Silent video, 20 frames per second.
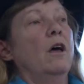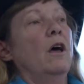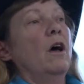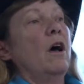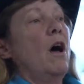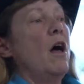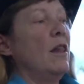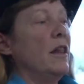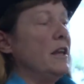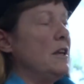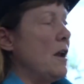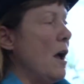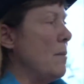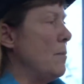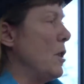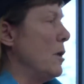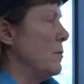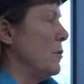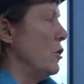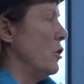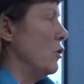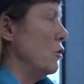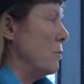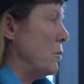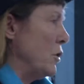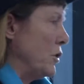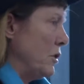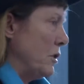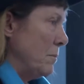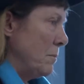Holly Dublin, who
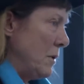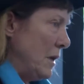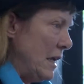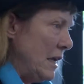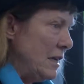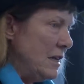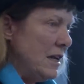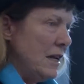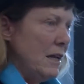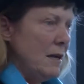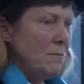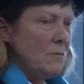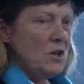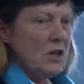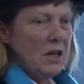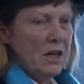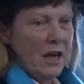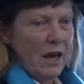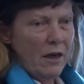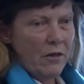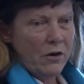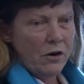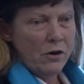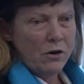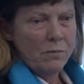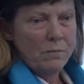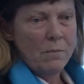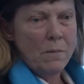put the B team together,